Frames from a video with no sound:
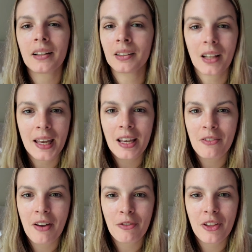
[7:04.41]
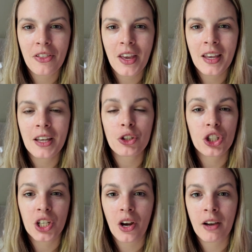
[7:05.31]
light of everything and
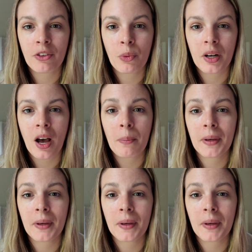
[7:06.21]
cheer everyone up.